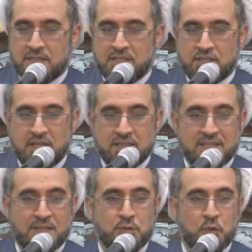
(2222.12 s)
chance
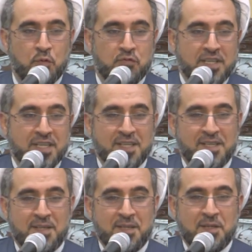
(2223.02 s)
and tawfiq
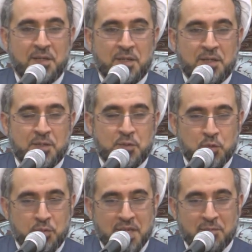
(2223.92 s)
to
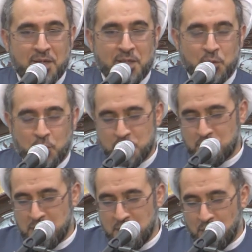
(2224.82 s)
be among those
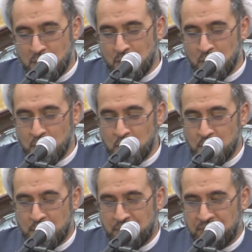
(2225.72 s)
people
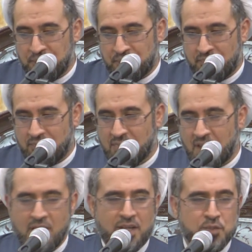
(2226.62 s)
who
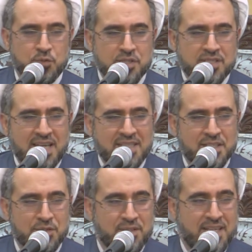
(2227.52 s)
understand
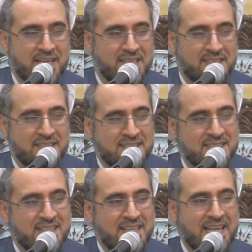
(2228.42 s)
these realities
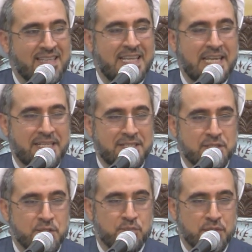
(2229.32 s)
and take these
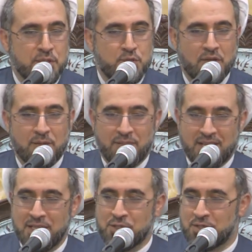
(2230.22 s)
spiritual
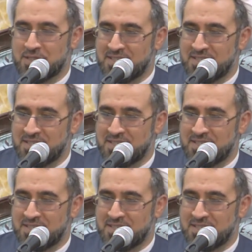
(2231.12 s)
pleasures